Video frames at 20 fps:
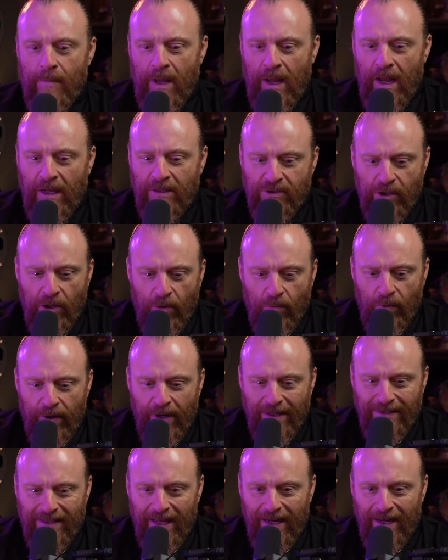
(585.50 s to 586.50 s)
And so when
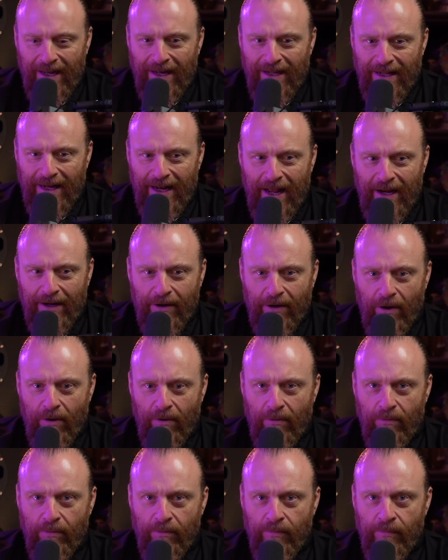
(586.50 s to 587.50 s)
I say let it
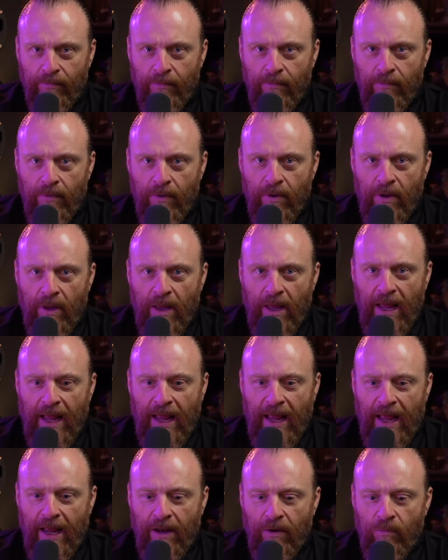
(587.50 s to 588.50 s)
echo,
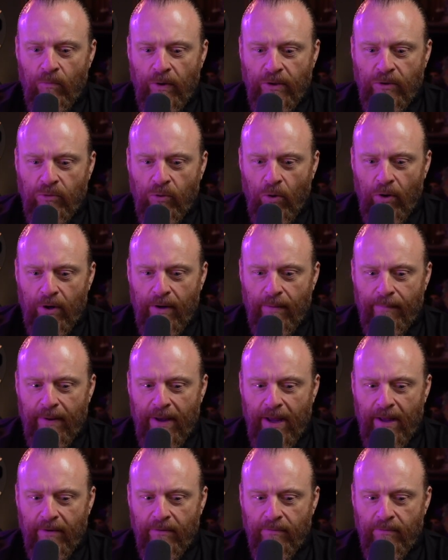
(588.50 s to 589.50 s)
and we talk
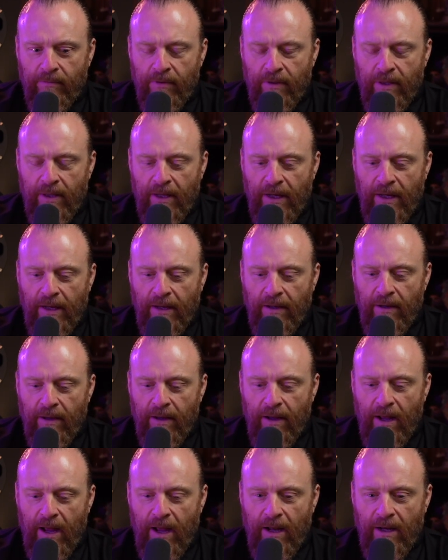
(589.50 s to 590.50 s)
about the
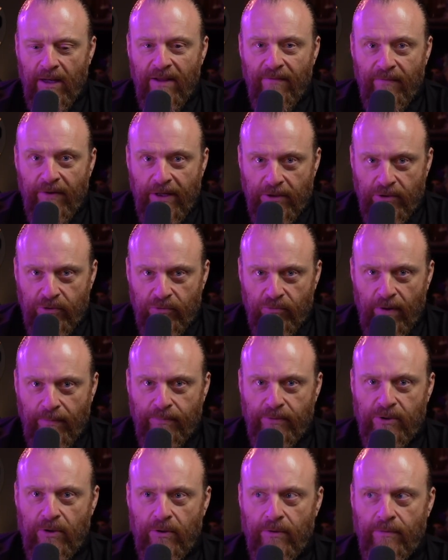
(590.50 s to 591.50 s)
uh, living
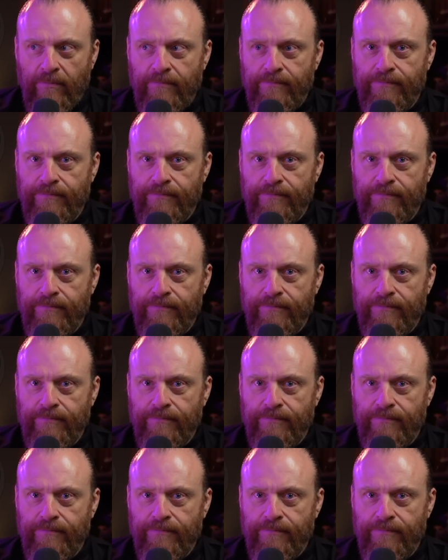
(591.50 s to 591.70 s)
scripture,